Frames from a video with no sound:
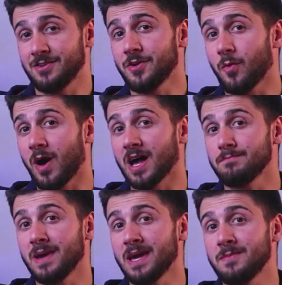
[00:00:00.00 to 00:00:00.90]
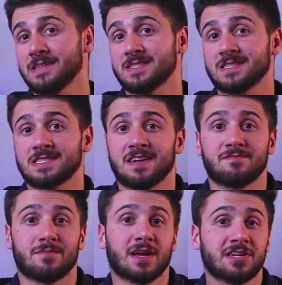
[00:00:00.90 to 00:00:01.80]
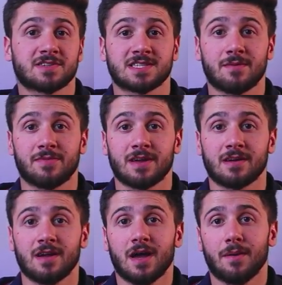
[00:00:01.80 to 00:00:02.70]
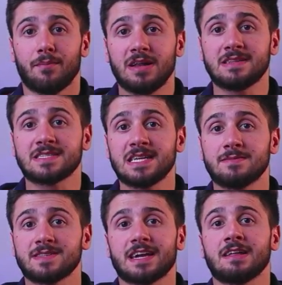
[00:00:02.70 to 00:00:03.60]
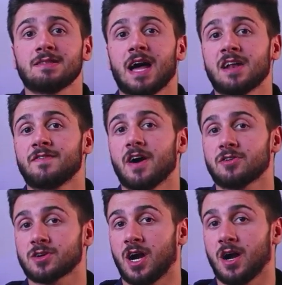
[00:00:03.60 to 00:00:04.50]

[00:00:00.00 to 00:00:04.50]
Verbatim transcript: don't know why, maybe it's to save money or something, but it seems like a lot of other